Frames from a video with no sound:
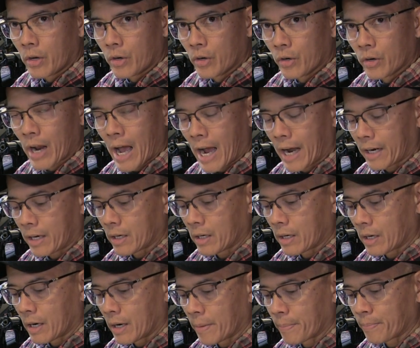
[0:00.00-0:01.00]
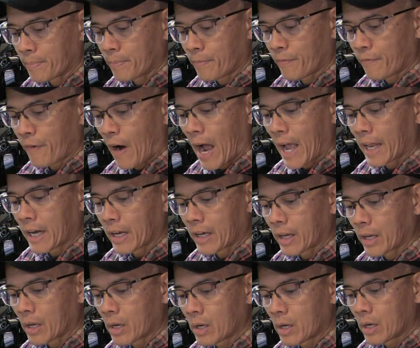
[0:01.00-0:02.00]
You're not
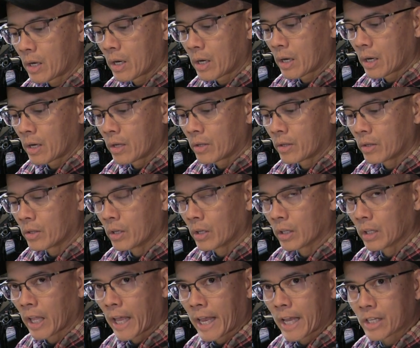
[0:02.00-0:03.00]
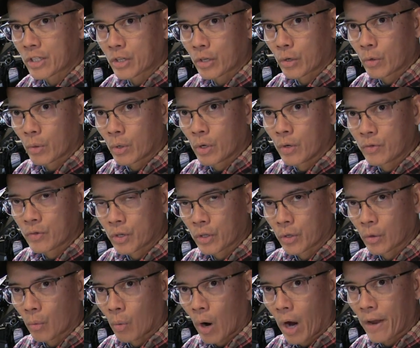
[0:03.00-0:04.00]
fighting the lands and grooves in
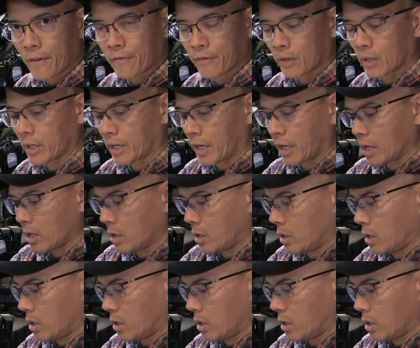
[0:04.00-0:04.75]
the rifling.